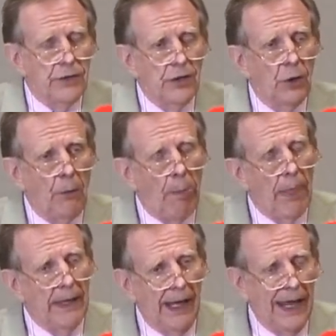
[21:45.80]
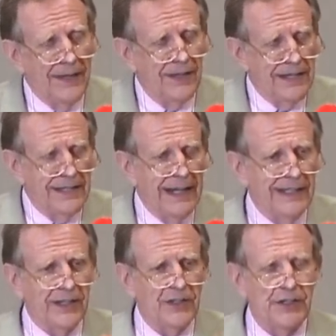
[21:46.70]
So, as I say,
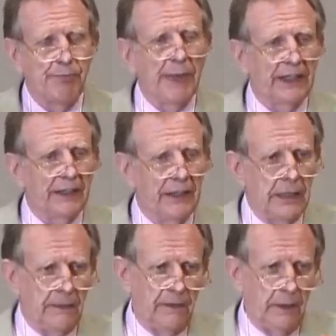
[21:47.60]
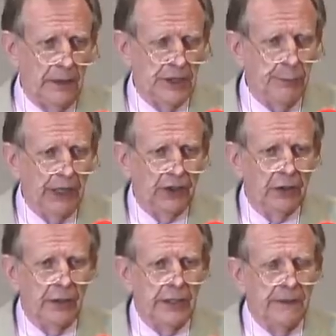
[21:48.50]
it's a speculative,
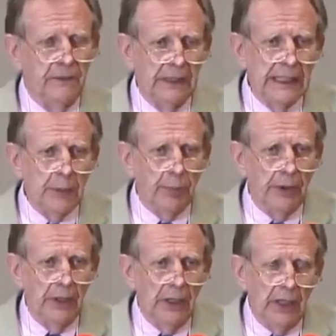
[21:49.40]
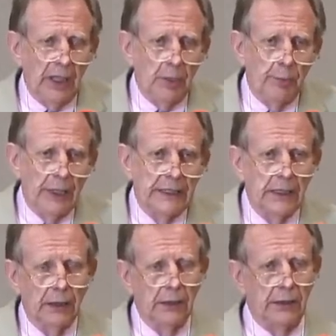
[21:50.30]
speculative leap,
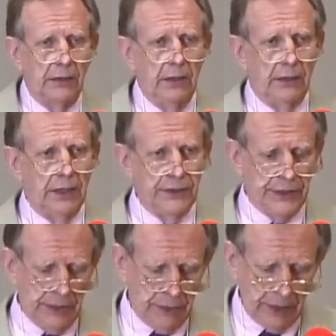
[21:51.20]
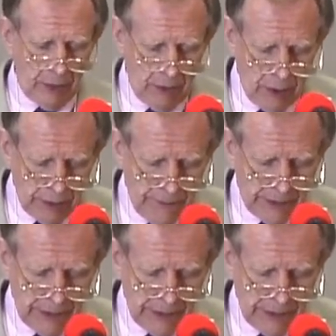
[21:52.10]
but considering all of the